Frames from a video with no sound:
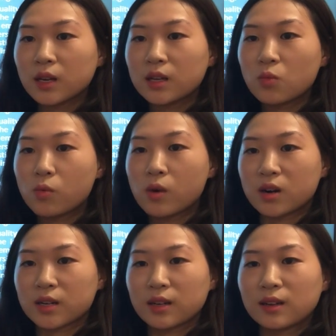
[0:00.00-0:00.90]
in
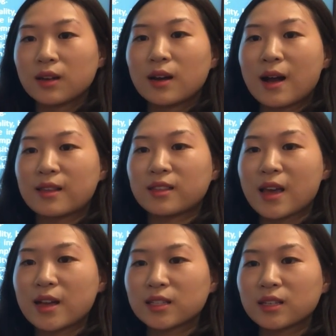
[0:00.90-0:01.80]
work, and
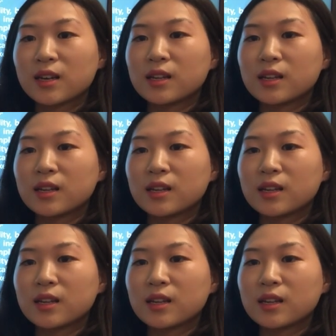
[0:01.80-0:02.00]
that